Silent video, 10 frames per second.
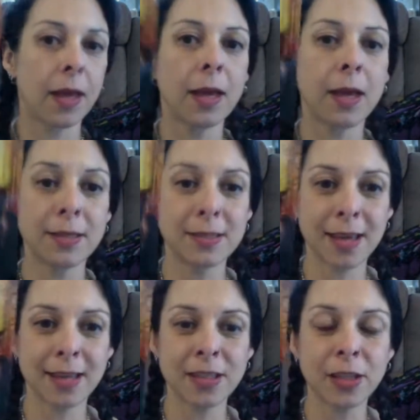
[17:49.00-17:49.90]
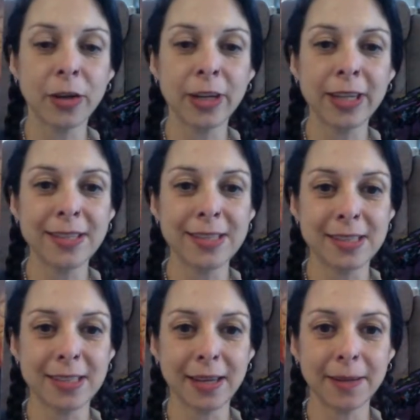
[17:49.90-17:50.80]
It says learning to
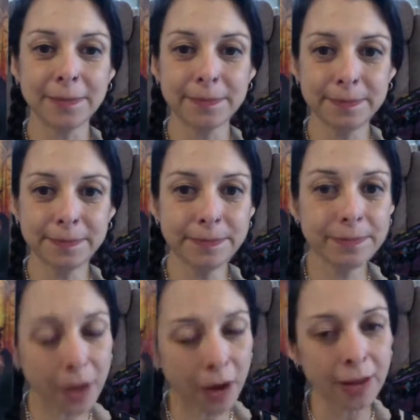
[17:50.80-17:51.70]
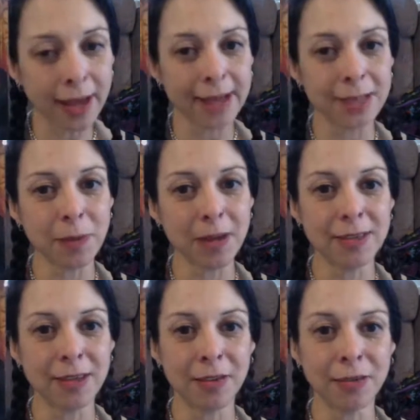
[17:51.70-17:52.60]
see all
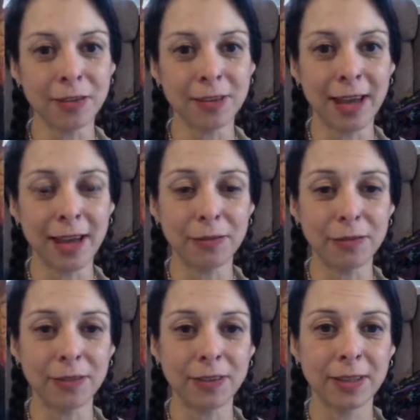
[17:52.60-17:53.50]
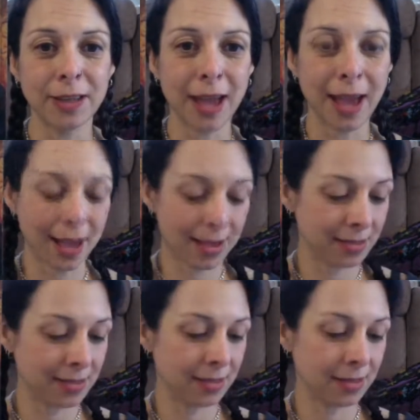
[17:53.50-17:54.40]
aspects of your life
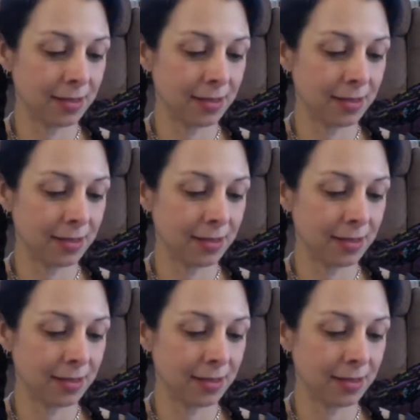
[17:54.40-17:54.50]
as